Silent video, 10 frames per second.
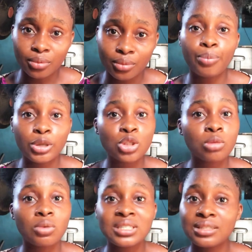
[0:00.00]
but you
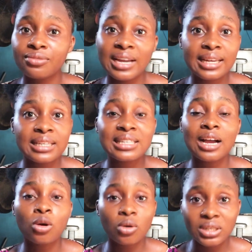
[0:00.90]
must define it
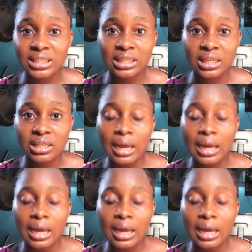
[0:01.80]
accordingly